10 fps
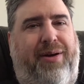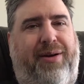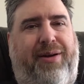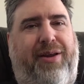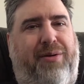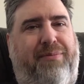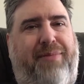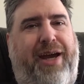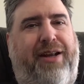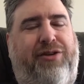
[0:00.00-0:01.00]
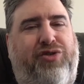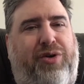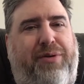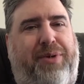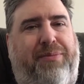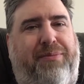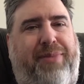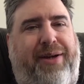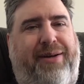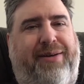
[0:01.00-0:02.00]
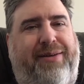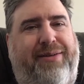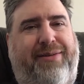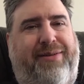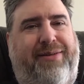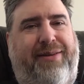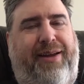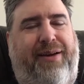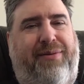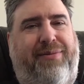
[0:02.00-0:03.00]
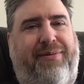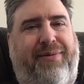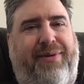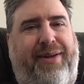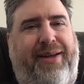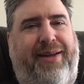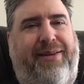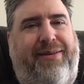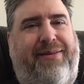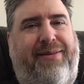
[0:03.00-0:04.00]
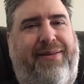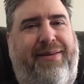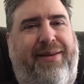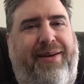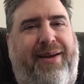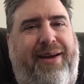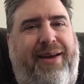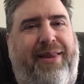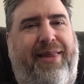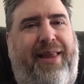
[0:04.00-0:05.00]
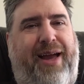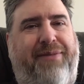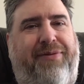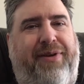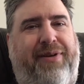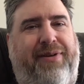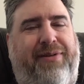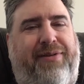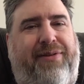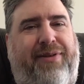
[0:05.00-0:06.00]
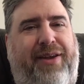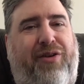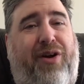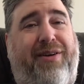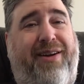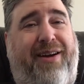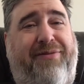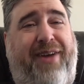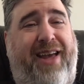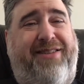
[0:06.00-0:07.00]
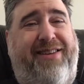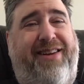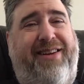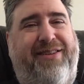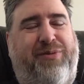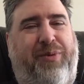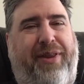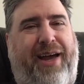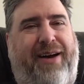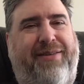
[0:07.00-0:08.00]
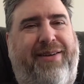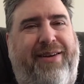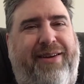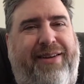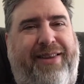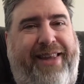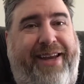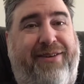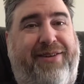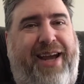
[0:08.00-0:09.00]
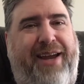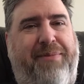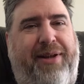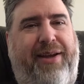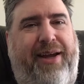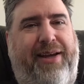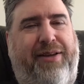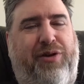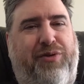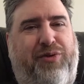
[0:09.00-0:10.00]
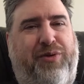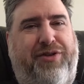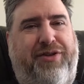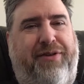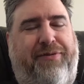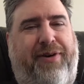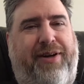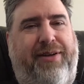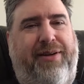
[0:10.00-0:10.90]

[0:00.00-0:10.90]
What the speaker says: Make it enjoyable because it's life is hard enough as it is without entertainment and those sources of fun.